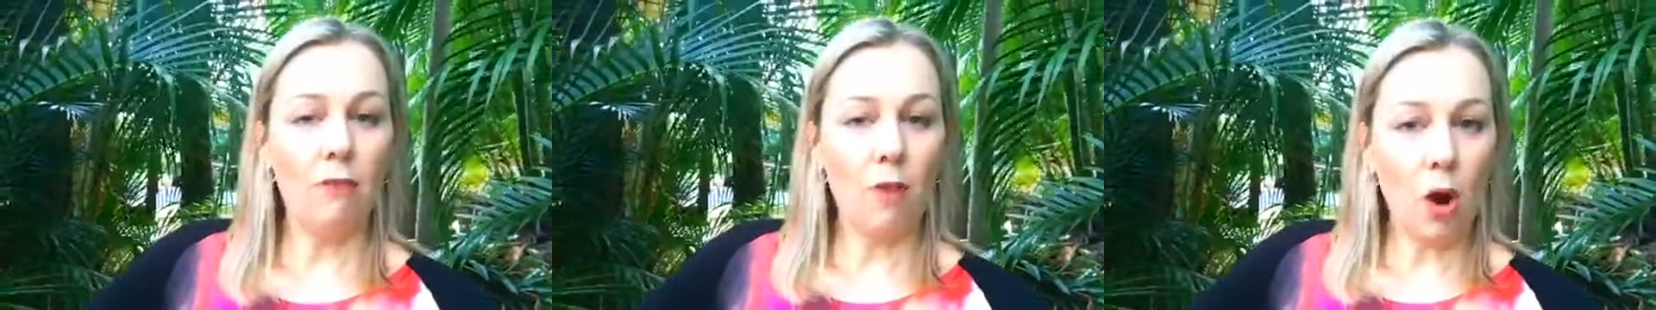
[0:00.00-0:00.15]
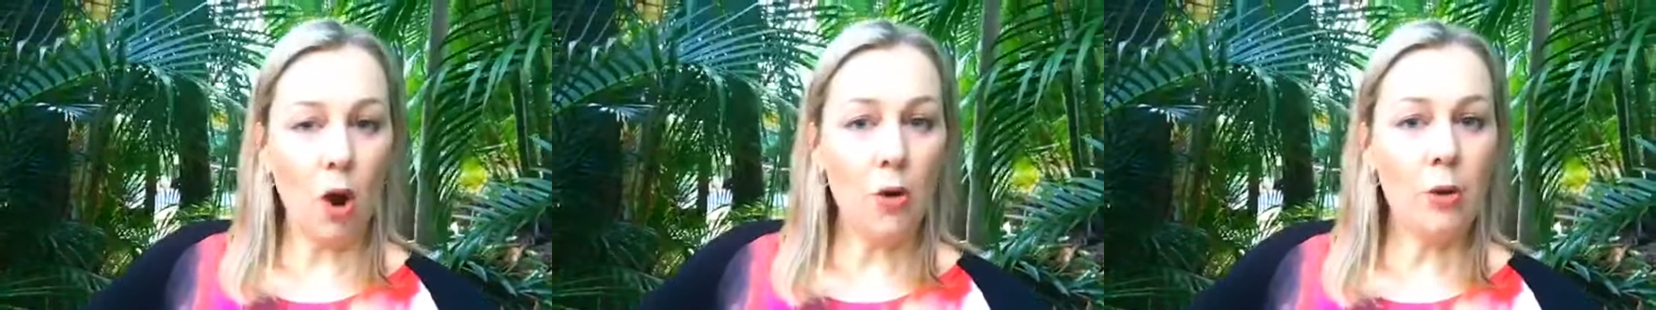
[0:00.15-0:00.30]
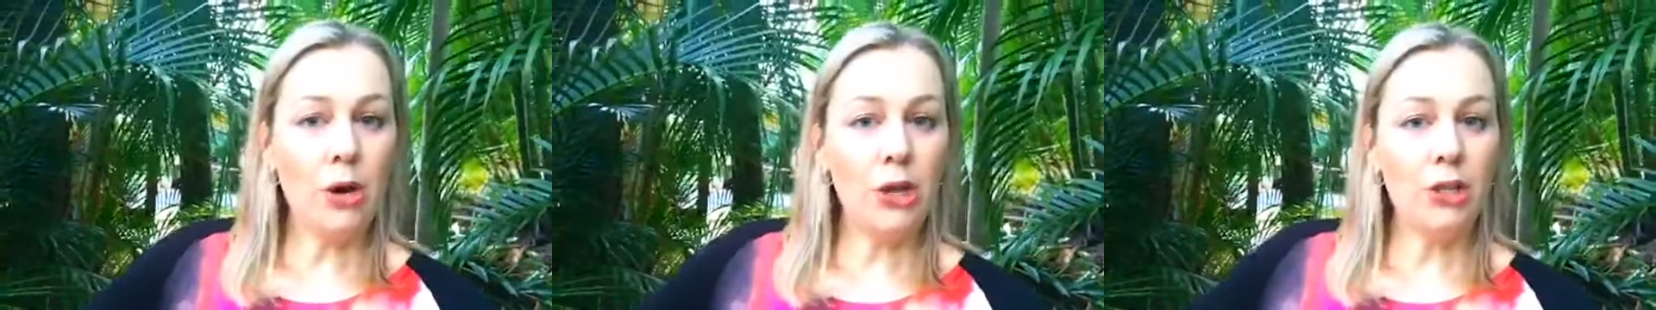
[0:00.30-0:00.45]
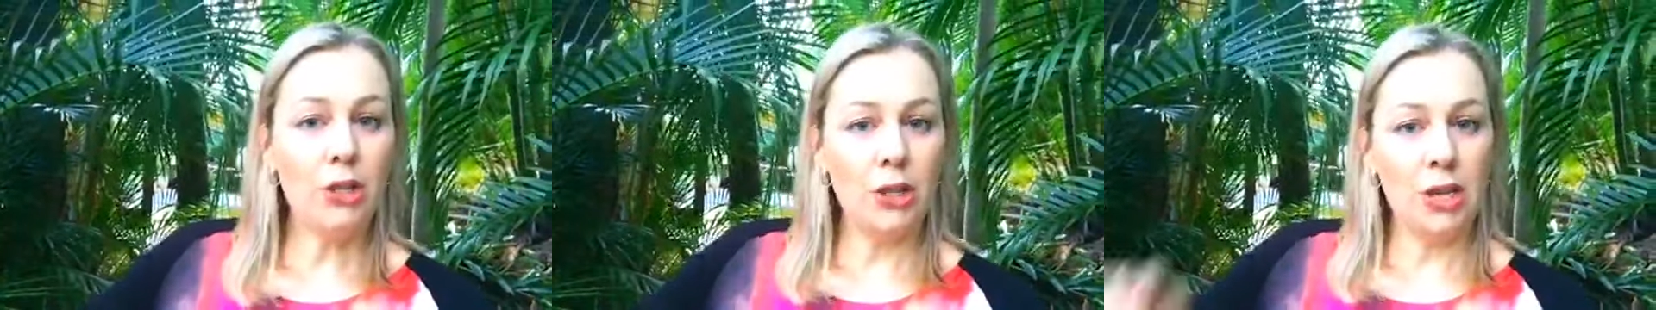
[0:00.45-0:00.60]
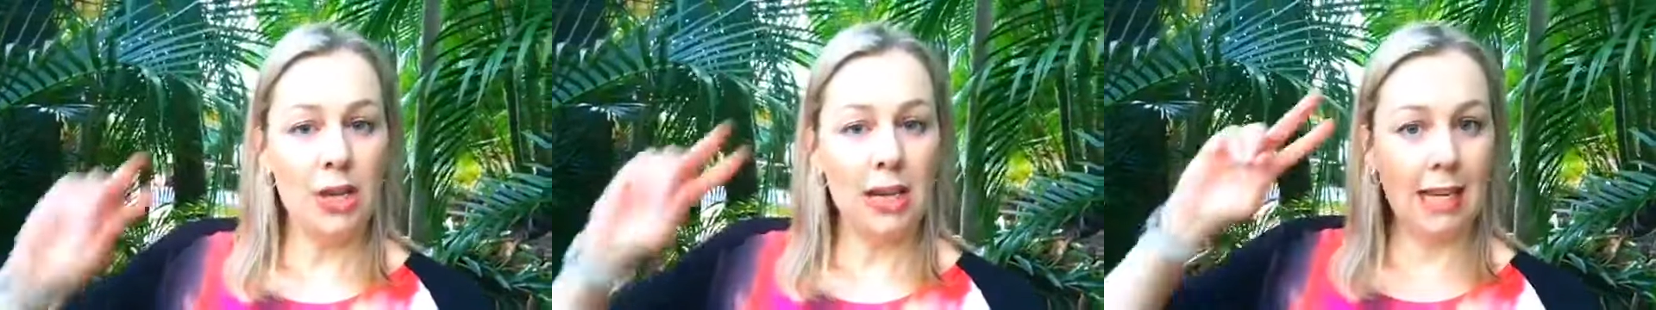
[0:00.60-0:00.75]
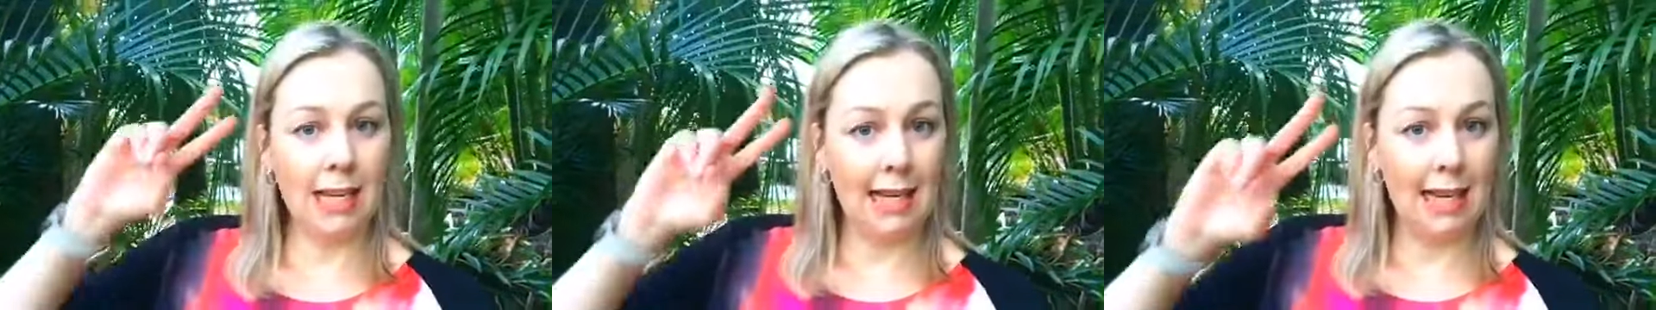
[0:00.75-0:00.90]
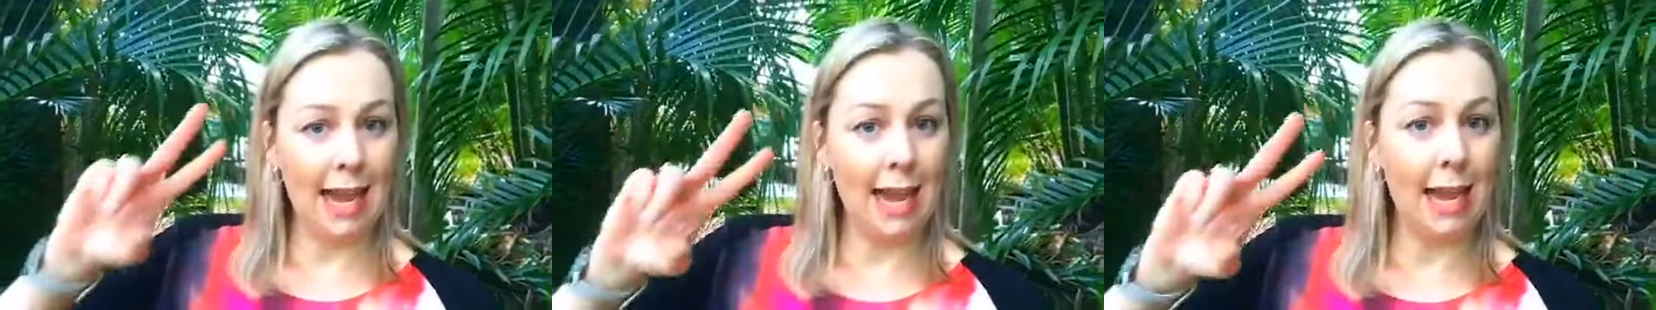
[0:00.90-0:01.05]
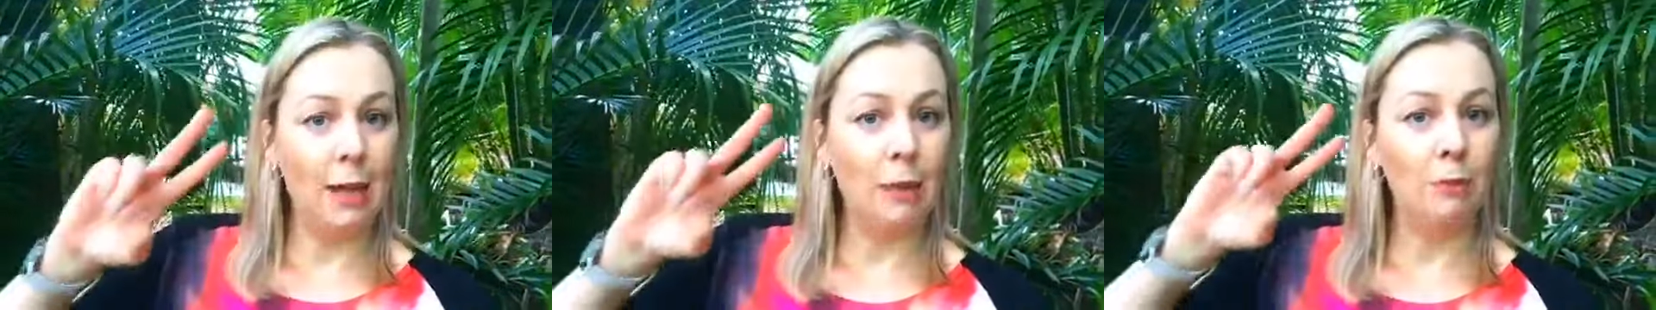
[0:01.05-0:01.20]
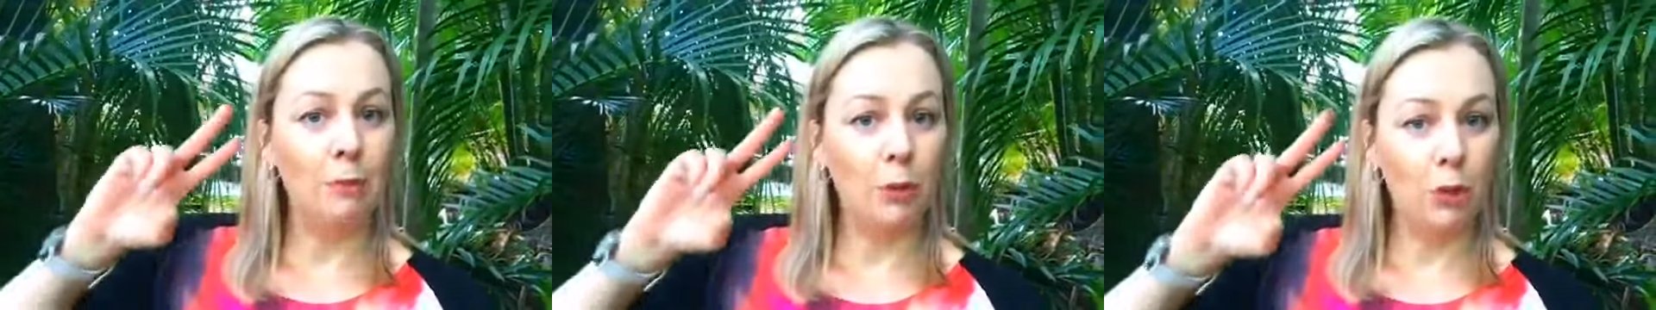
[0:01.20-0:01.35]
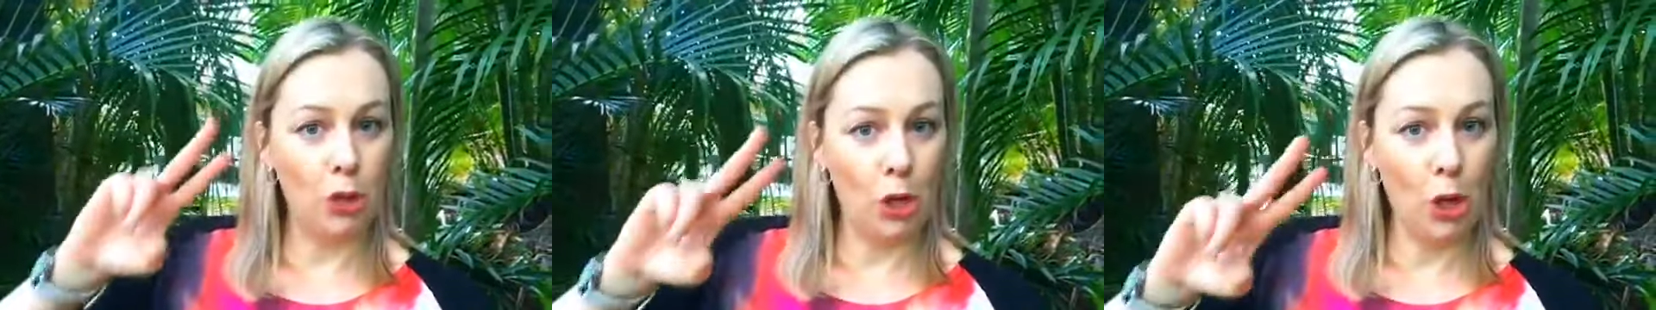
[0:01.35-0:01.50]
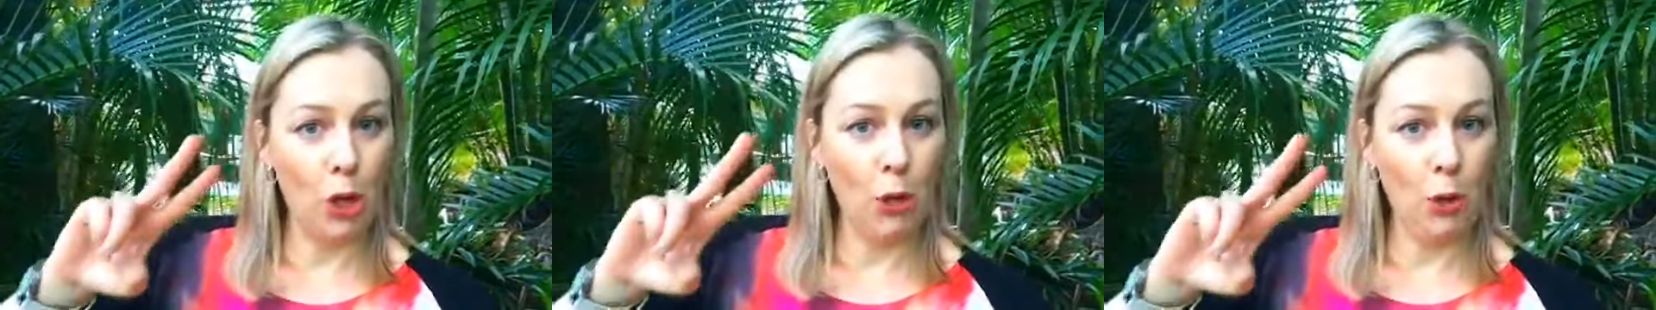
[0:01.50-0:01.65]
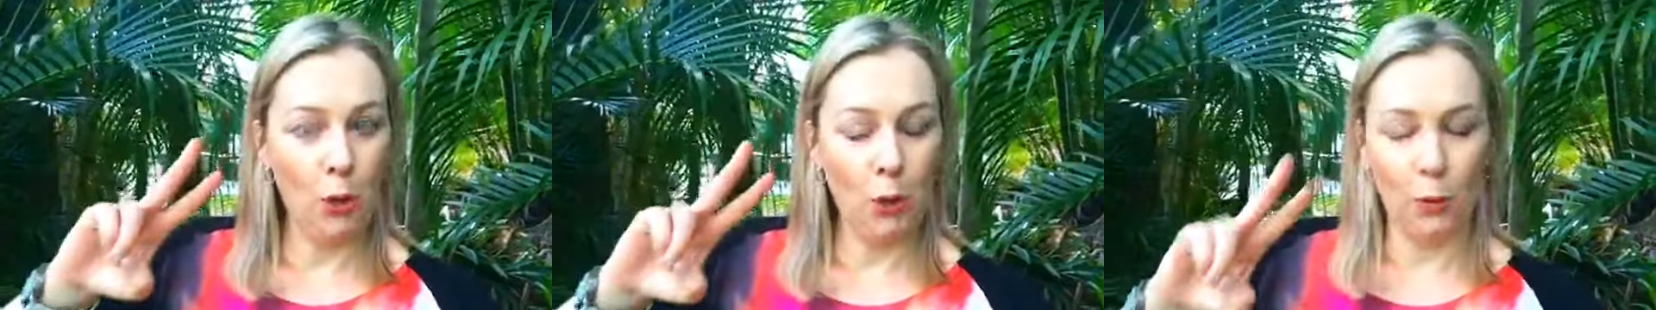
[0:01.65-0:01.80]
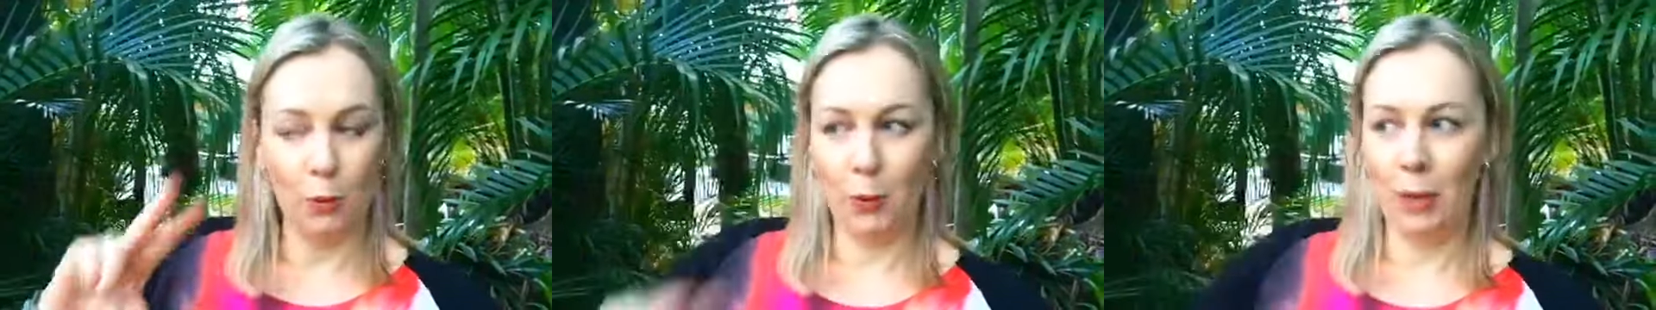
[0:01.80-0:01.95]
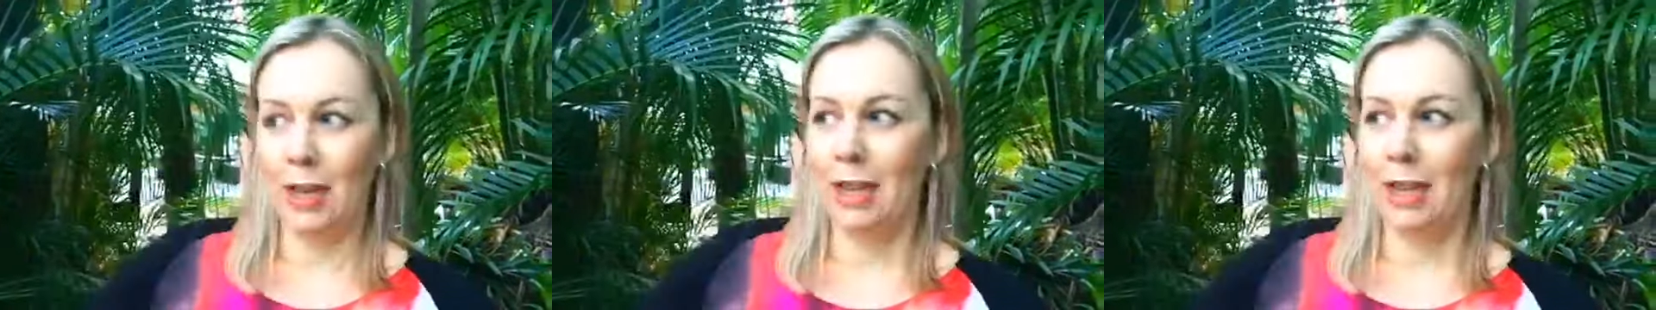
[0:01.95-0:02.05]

Origin Game 2.